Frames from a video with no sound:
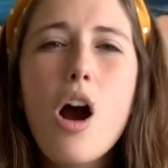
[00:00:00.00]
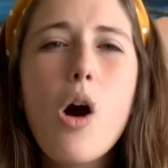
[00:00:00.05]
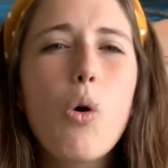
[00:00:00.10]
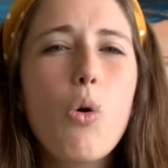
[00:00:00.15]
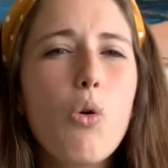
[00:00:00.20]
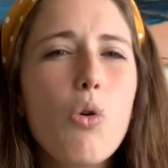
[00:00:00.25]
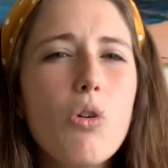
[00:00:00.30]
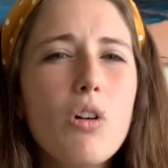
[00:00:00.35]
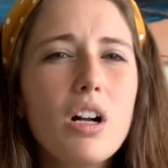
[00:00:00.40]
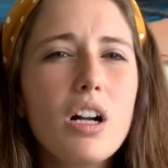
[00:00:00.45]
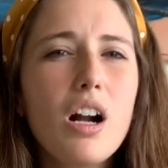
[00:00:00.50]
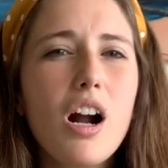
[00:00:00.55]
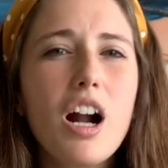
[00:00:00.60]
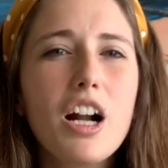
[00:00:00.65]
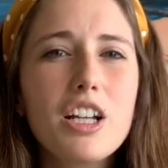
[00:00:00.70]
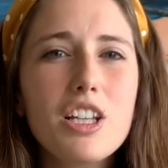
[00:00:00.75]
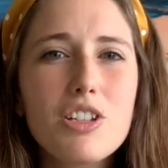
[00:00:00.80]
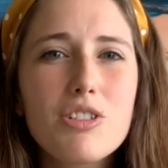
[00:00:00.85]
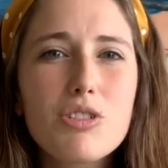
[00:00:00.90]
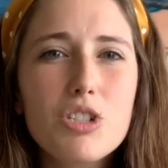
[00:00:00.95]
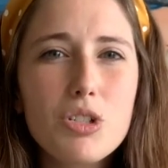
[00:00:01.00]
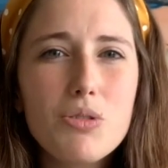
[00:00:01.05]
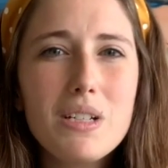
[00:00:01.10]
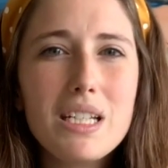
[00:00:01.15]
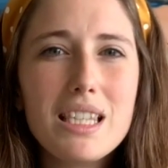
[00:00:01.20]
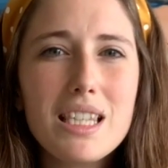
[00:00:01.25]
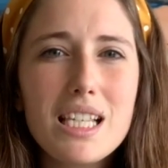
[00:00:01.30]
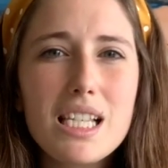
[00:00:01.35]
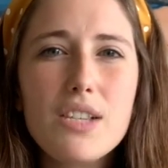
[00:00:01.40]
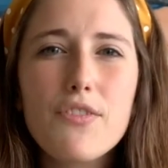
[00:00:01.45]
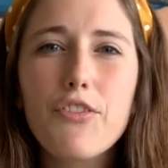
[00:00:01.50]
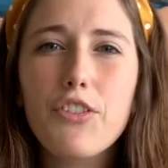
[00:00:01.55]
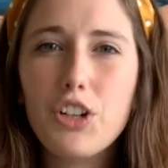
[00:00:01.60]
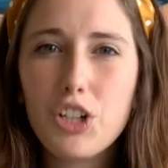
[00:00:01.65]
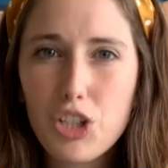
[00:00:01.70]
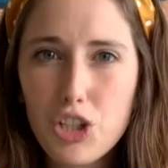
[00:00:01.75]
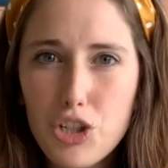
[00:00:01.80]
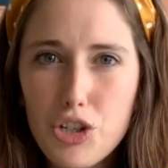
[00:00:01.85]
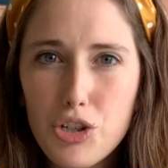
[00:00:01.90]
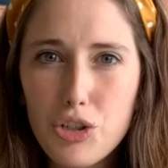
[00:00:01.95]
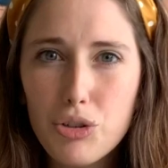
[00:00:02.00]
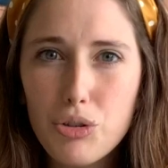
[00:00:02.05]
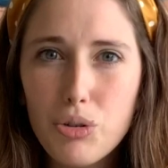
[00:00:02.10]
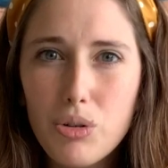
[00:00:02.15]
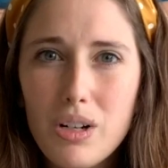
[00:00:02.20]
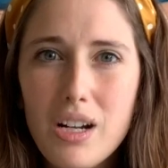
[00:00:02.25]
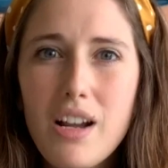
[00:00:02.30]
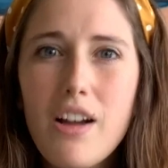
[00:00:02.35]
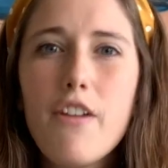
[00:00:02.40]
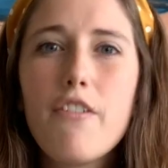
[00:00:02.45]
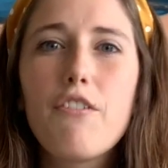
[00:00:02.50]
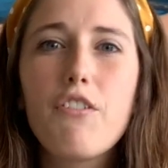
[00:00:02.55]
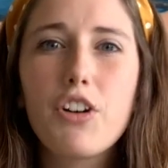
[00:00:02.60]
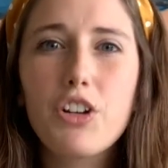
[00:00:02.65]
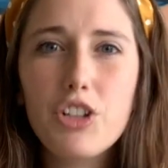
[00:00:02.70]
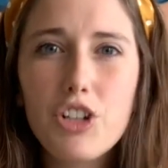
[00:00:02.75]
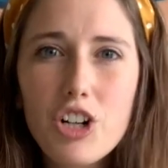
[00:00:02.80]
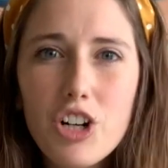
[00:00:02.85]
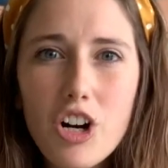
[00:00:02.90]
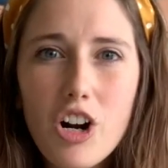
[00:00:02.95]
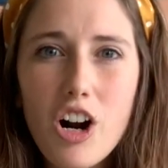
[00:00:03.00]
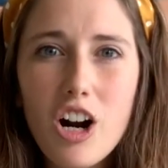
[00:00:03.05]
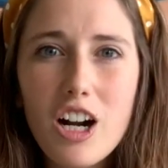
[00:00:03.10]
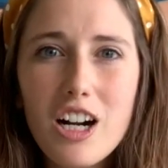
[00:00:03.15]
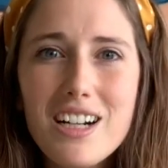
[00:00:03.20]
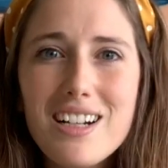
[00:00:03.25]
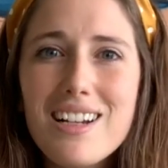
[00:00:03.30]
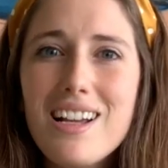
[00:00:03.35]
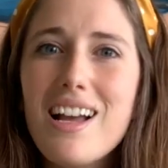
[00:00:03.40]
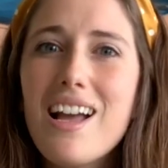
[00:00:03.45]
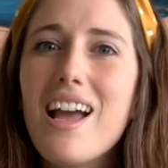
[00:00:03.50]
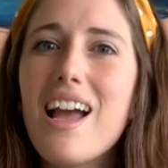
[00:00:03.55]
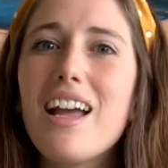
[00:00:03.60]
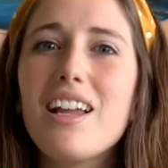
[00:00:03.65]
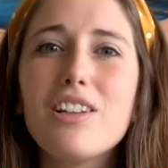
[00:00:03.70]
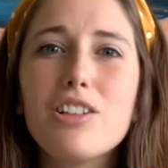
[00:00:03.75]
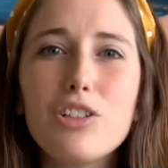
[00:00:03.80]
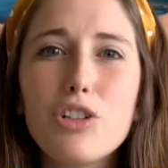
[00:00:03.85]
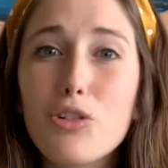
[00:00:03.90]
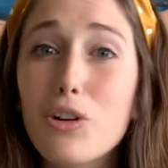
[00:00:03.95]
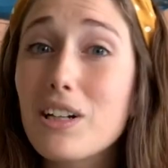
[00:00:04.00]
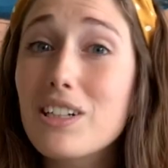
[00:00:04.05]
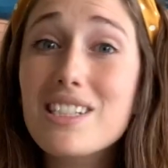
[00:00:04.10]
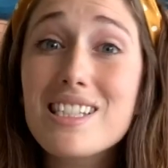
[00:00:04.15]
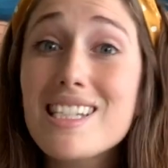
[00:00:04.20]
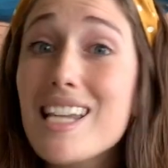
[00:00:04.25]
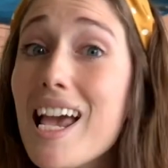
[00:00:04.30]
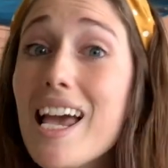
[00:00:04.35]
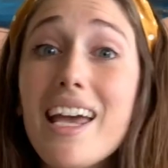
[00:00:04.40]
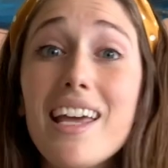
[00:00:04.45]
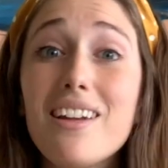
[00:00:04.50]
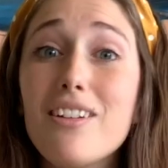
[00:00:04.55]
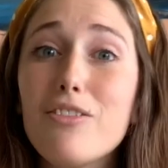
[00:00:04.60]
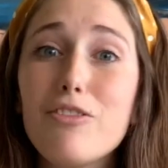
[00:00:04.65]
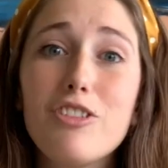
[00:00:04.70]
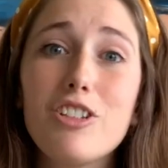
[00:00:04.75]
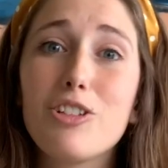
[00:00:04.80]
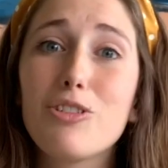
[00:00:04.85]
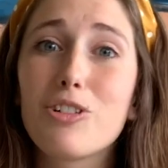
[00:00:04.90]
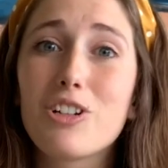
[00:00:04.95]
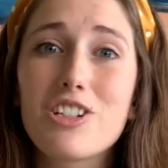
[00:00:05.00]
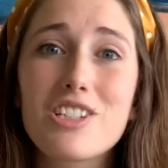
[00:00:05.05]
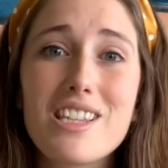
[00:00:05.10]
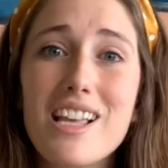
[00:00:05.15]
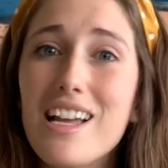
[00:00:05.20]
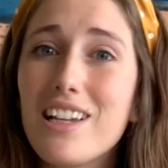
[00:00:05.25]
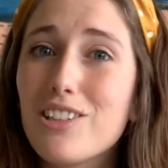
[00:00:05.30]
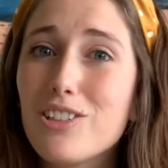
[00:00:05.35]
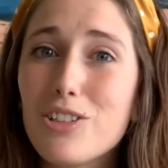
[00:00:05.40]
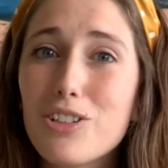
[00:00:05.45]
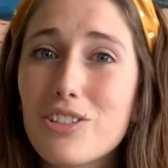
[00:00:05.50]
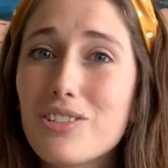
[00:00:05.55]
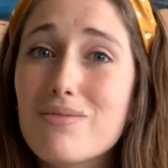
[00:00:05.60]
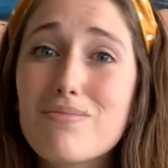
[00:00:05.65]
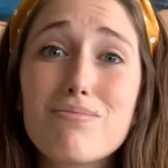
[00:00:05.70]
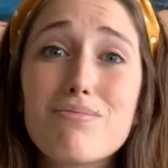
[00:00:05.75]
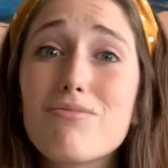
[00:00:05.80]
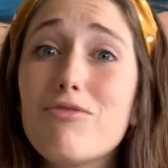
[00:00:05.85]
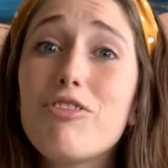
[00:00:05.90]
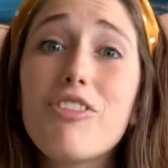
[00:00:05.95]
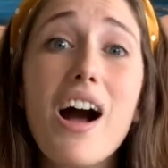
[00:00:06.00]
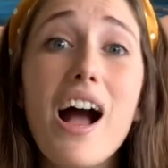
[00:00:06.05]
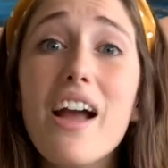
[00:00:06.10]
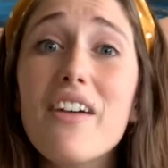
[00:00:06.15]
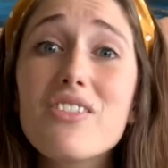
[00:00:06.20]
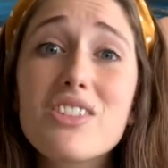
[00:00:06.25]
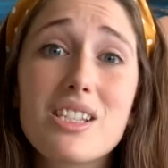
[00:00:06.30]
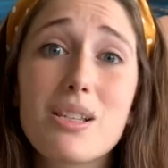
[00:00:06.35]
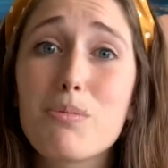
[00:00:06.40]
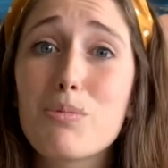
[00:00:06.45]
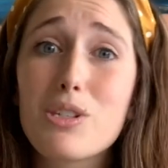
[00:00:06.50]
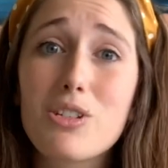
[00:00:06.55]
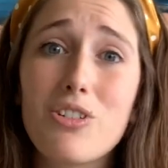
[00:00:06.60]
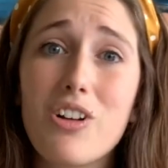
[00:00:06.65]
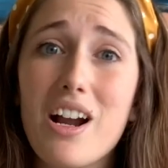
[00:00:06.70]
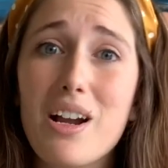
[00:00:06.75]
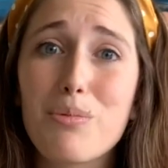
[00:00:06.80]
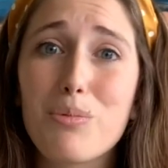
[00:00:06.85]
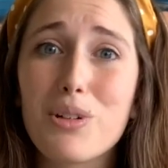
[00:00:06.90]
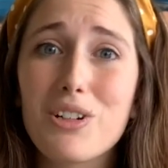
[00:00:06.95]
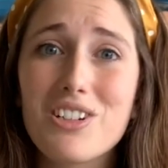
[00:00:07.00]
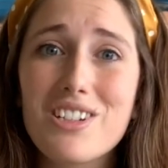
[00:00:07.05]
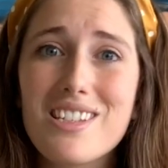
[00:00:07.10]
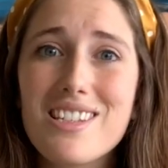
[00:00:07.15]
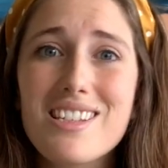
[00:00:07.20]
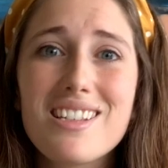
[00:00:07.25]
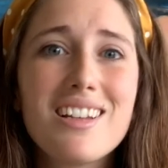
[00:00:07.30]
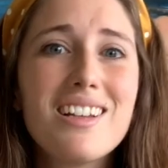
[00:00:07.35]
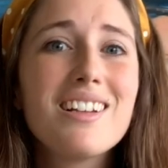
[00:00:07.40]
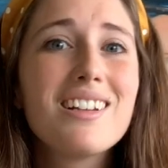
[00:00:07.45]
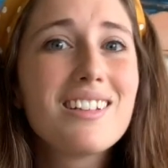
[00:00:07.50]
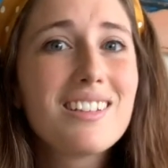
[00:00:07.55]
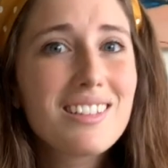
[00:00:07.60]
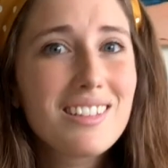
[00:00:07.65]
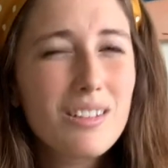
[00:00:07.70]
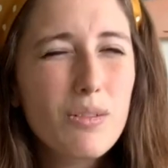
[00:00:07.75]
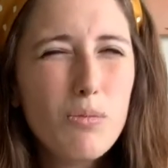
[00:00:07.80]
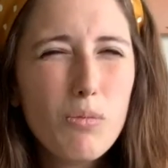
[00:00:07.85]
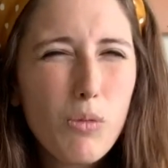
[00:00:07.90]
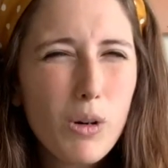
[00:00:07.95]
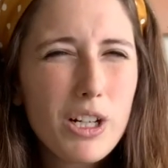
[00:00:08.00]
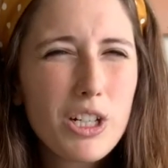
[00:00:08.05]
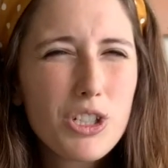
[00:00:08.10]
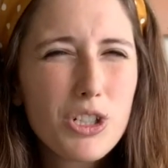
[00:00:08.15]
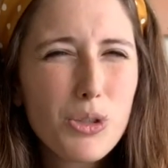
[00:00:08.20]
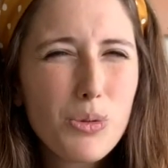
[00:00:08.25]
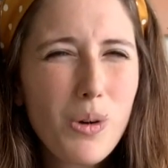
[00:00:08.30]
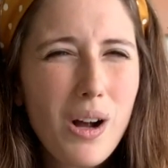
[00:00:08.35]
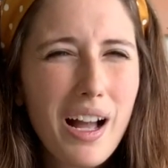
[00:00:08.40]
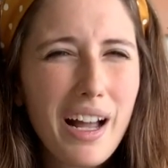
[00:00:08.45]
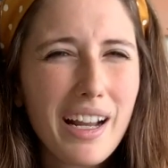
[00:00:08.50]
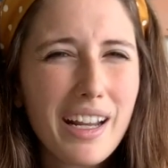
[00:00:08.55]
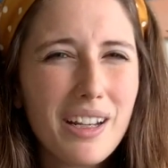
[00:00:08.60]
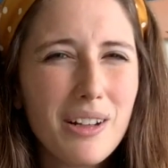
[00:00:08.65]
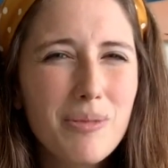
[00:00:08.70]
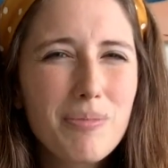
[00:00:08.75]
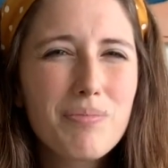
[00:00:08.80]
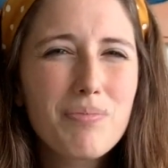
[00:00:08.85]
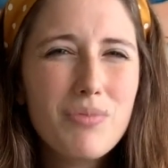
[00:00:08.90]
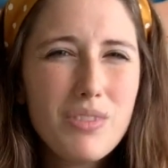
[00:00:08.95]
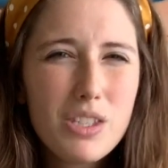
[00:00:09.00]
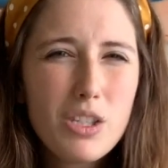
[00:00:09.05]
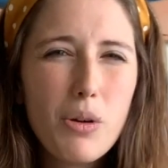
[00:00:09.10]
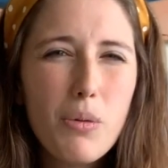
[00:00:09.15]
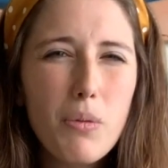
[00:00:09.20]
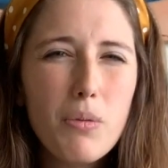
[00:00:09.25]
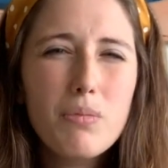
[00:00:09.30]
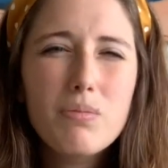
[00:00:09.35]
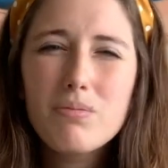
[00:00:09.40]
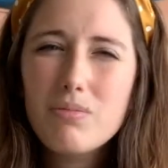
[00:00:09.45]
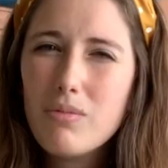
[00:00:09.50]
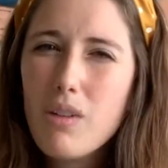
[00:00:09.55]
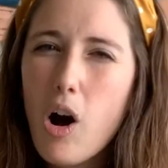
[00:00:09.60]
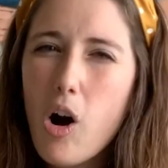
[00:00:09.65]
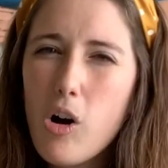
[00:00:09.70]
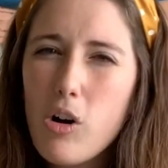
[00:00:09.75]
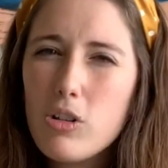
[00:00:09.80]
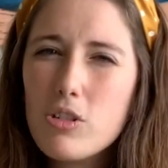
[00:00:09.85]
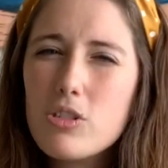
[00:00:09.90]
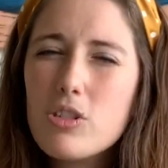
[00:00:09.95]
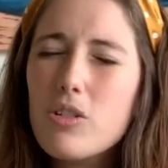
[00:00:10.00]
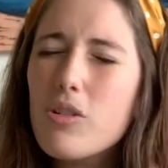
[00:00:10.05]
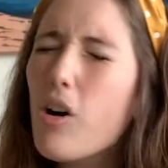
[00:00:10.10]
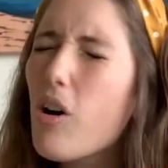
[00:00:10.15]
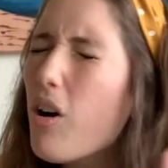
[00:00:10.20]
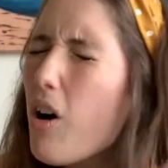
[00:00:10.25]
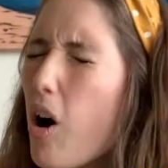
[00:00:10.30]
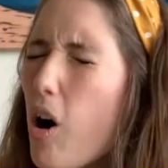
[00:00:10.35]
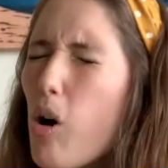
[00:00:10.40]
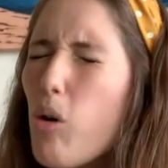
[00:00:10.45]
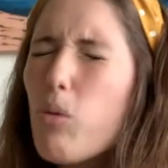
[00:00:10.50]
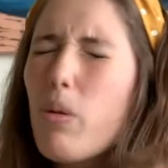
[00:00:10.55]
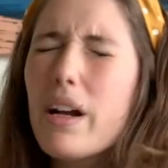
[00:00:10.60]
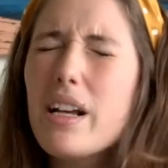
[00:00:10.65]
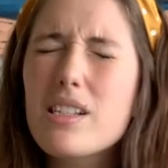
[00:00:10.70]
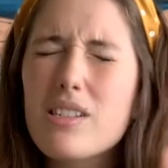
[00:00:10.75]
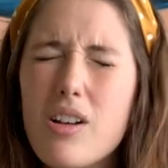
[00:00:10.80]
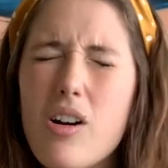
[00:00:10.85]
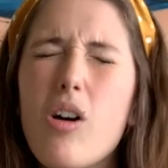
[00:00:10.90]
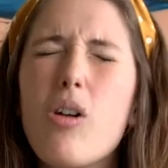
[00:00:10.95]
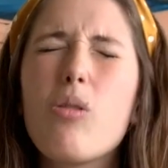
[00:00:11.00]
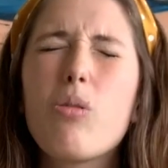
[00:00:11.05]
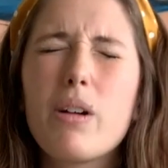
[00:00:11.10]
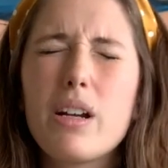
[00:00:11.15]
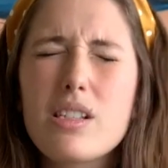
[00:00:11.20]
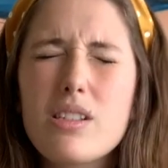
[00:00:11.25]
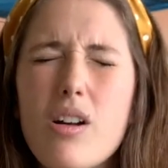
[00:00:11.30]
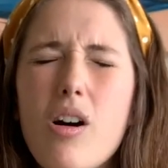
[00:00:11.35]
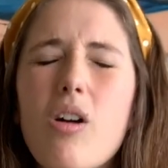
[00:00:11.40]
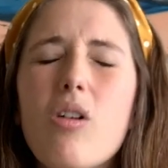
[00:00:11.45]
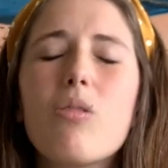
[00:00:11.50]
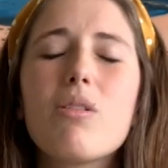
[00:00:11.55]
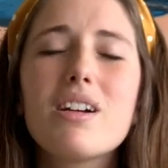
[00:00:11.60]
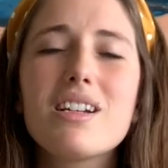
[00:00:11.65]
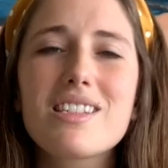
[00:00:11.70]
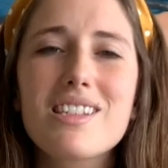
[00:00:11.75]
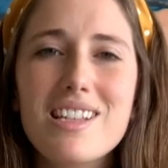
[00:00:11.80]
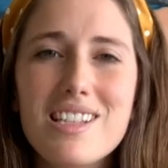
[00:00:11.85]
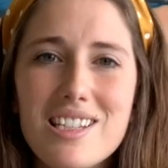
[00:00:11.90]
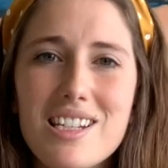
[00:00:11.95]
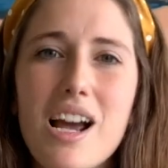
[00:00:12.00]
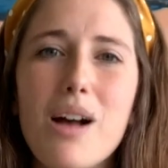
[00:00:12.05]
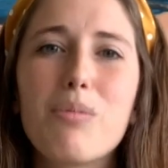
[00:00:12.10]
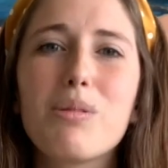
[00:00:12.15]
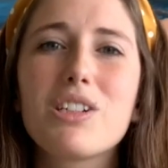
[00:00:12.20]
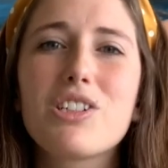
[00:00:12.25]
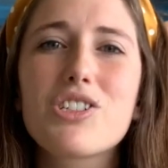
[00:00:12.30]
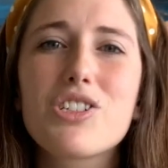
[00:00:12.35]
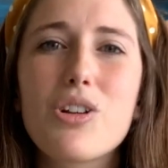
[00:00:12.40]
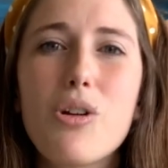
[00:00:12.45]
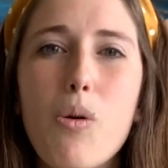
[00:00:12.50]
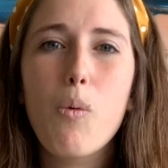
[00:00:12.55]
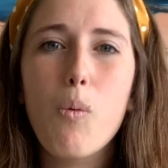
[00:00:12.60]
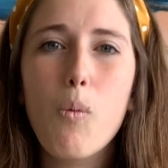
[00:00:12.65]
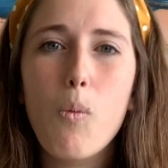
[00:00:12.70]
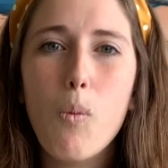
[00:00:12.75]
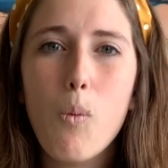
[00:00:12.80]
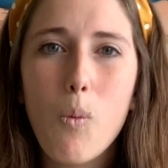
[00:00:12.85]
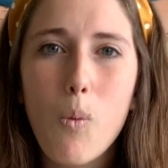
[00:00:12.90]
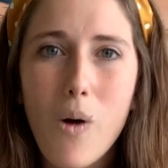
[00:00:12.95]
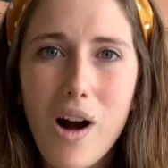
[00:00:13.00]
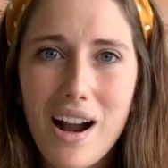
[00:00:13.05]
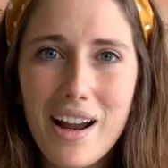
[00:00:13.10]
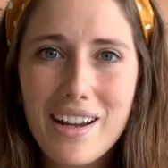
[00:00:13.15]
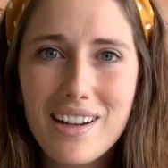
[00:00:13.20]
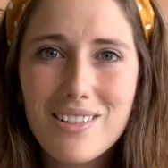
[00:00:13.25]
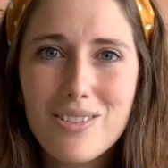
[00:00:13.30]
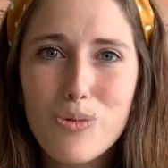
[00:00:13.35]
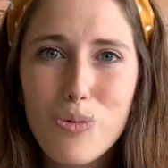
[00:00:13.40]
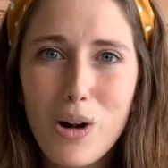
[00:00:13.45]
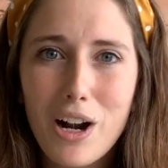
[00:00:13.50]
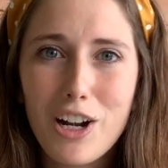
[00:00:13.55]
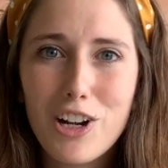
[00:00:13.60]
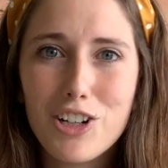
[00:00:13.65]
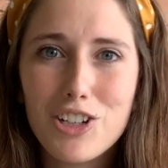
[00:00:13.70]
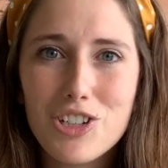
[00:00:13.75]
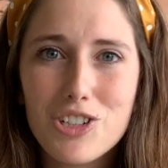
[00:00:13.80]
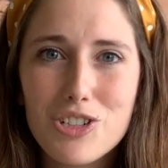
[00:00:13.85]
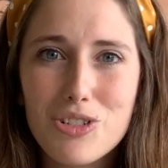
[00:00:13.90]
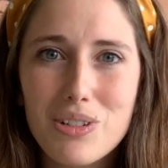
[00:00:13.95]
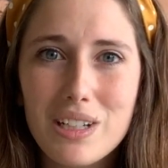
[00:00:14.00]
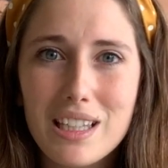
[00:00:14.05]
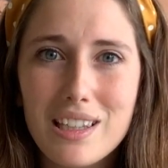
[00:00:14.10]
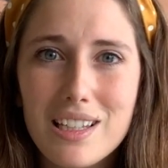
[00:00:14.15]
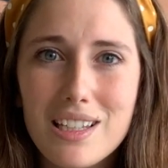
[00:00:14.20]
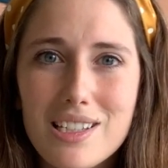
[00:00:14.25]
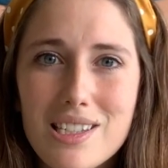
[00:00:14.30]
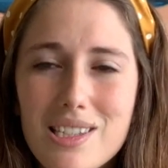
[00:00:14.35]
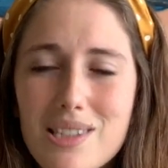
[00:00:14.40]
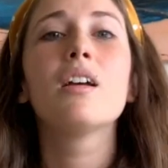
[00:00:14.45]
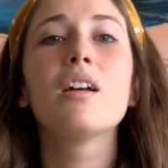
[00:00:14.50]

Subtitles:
Or are you doing this for you, for your art and your 10 viewers and your 5 subscribers? What is your why? So also, always establish why. Why are you doing this?